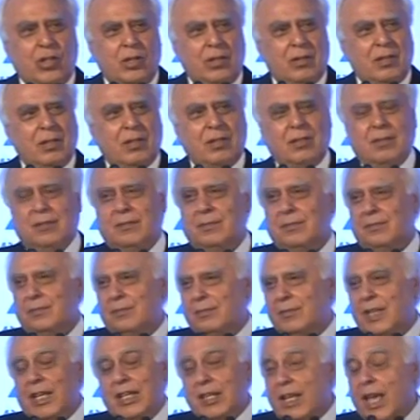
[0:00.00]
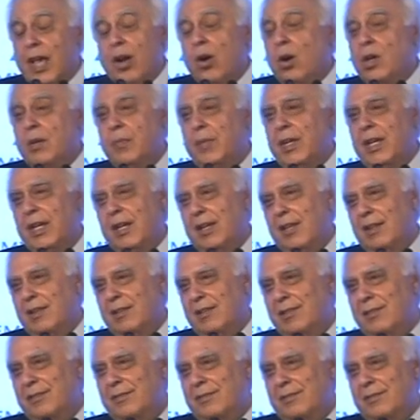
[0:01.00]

children. It cannot be.